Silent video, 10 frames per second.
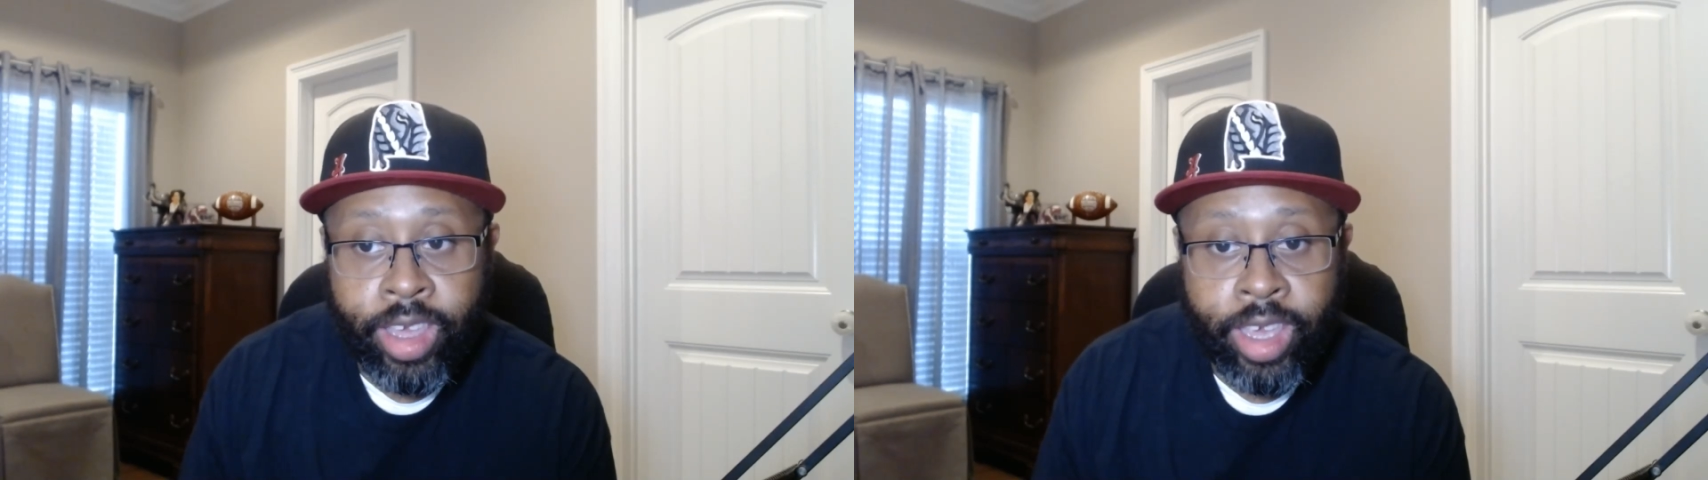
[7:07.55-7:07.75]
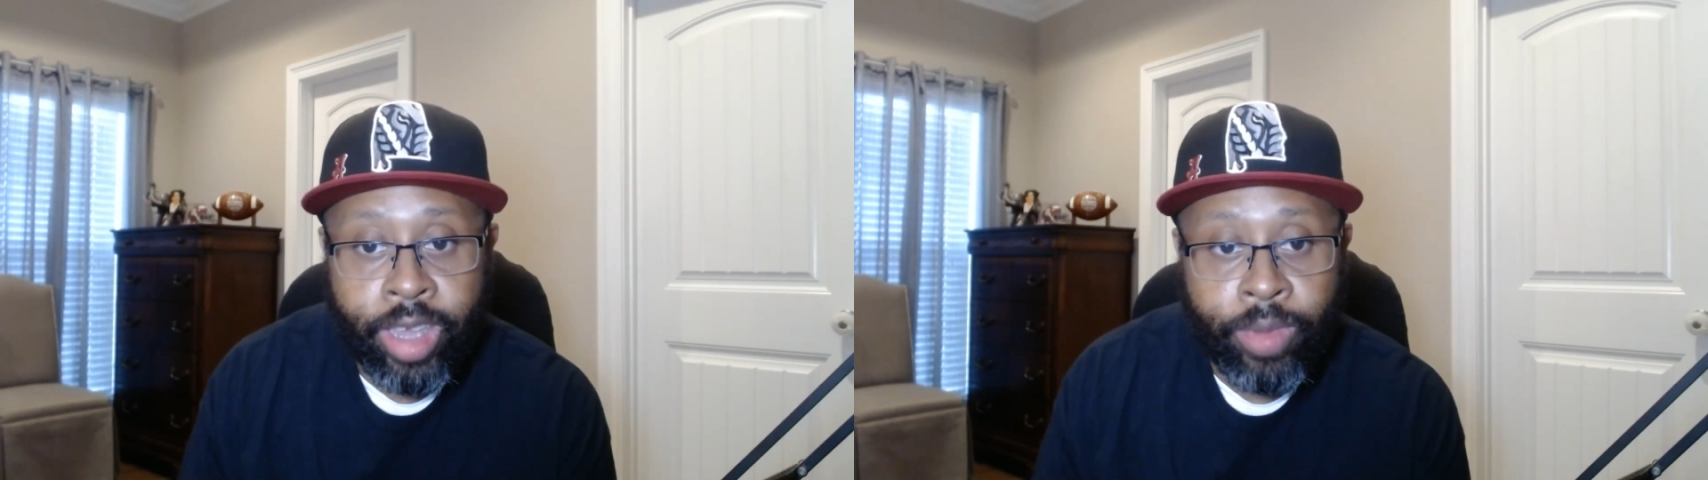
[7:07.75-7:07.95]

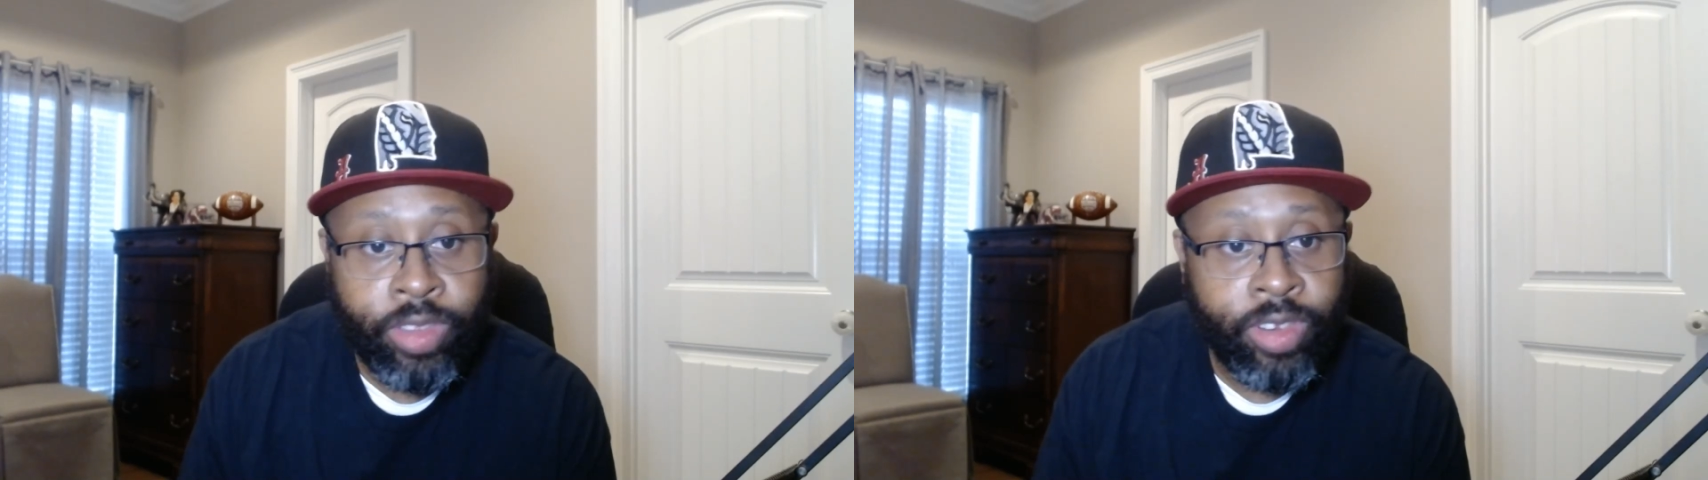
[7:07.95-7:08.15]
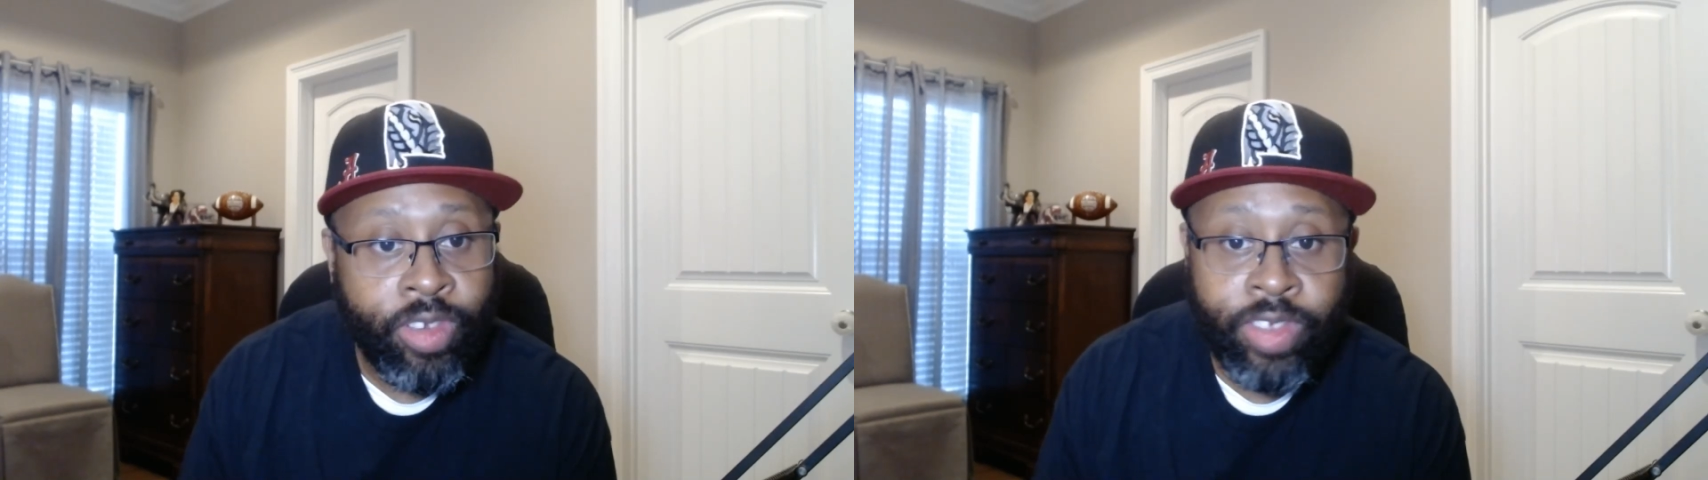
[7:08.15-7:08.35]
and both
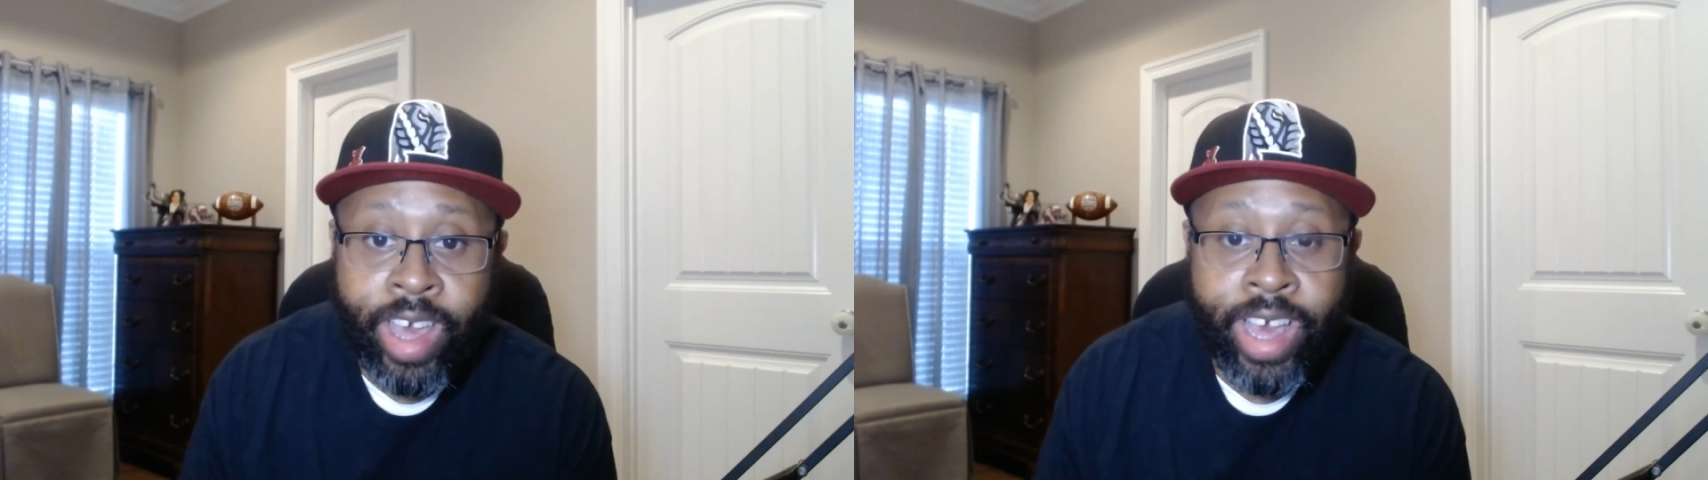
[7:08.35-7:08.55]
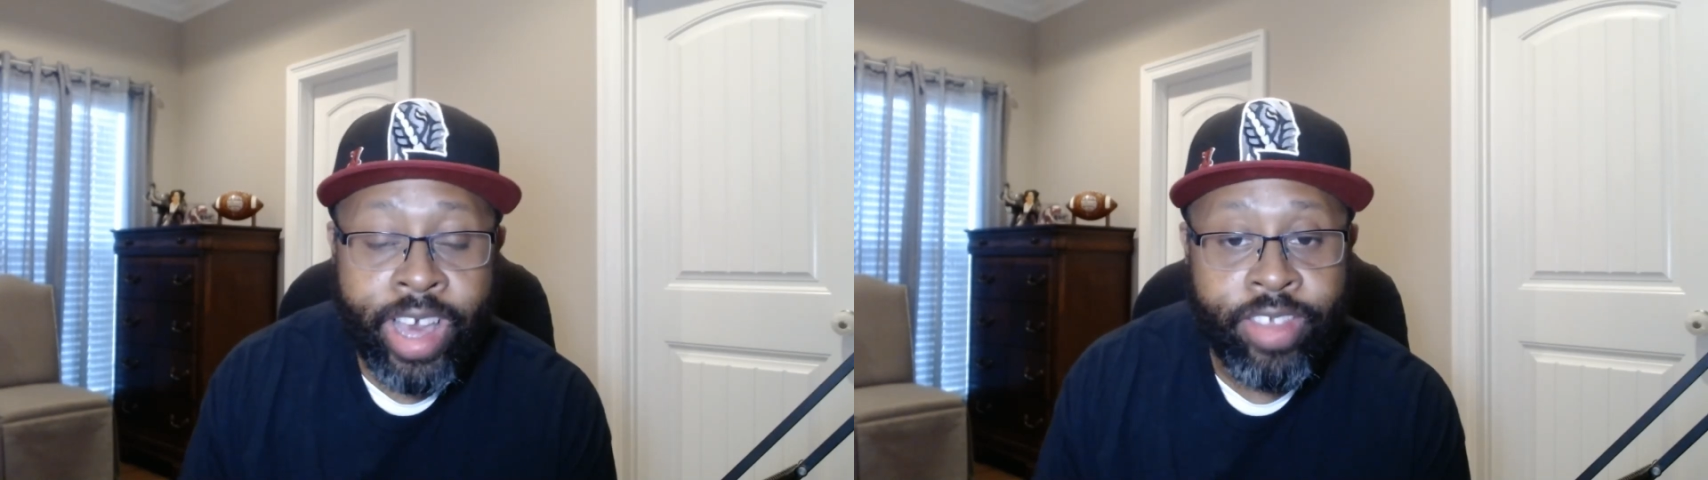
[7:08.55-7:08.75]
of those
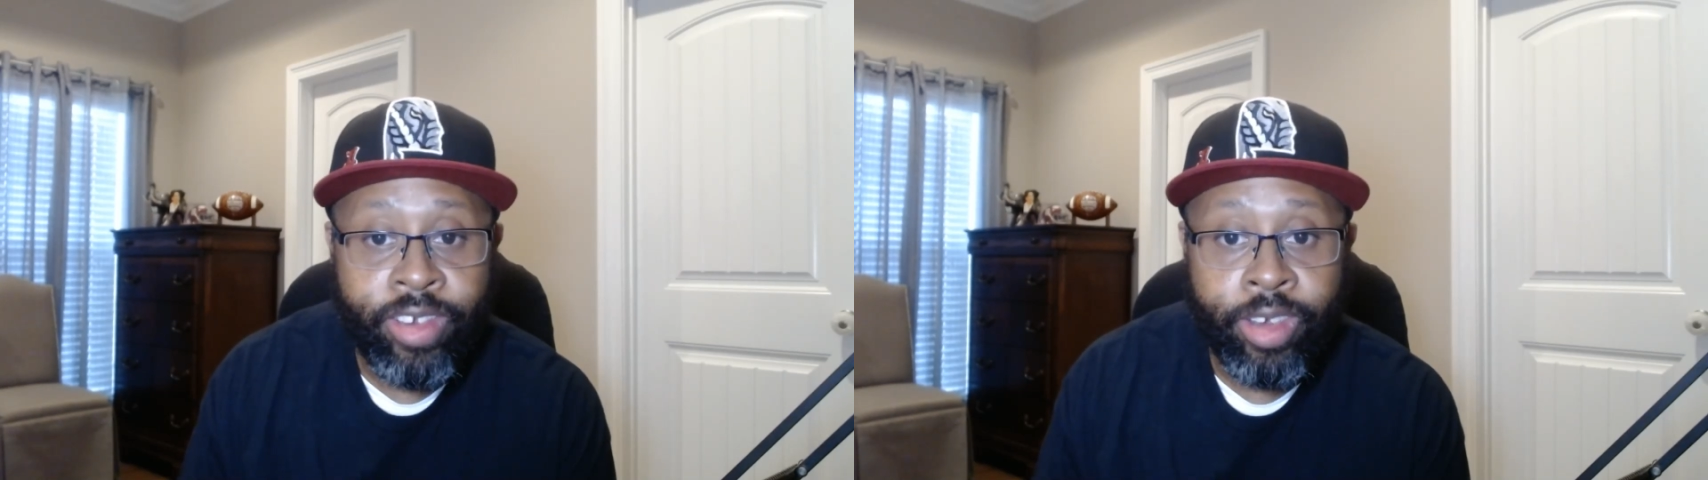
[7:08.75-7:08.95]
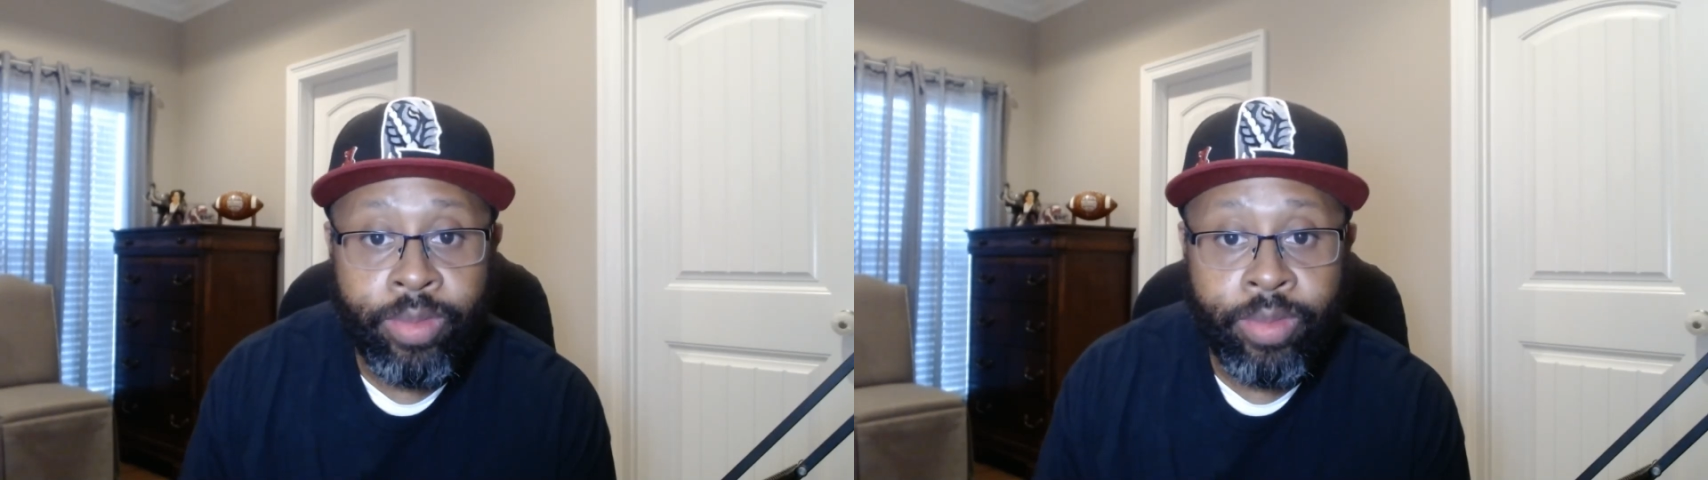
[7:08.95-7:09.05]
guys are